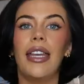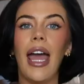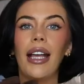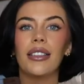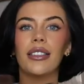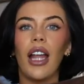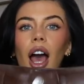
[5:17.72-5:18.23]

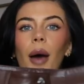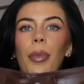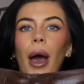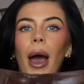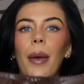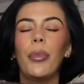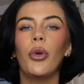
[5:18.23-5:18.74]
next up
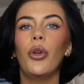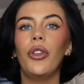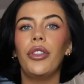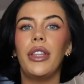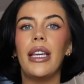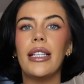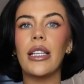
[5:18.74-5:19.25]
i
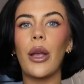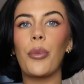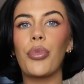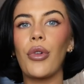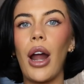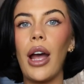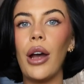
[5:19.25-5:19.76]
bought these
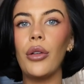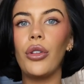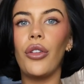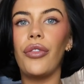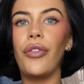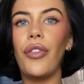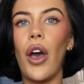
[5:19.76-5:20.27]
brown
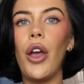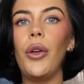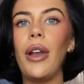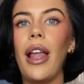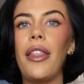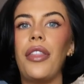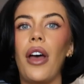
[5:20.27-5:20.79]
faux
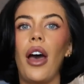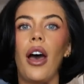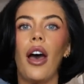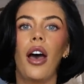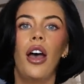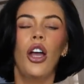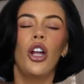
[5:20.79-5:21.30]

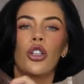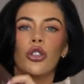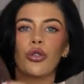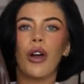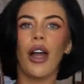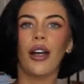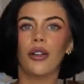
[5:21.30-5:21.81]
leather
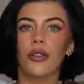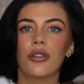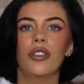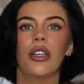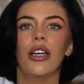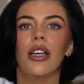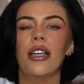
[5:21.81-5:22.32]

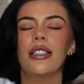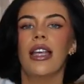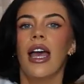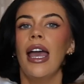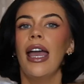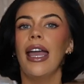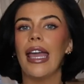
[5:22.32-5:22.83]
trousers
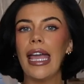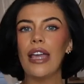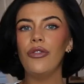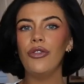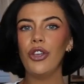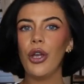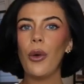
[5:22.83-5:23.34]

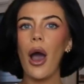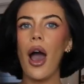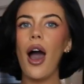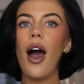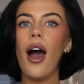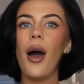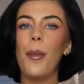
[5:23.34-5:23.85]
if you
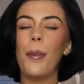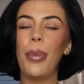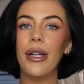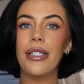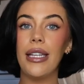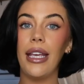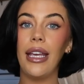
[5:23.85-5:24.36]
are
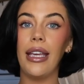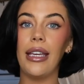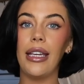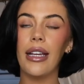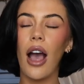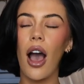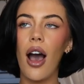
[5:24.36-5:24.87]

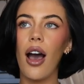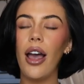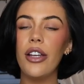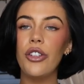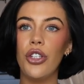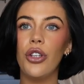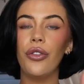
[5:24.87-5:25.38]
petite
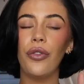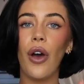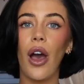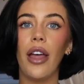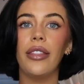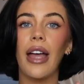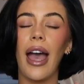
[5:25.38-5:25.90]
i do
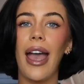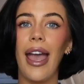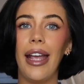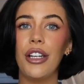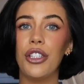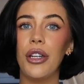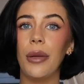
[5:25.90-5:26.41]
find that
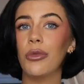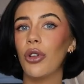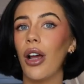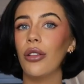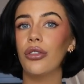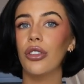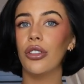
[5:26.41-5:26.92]
h&m
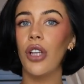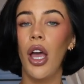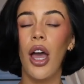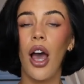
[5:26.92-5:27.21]
trousers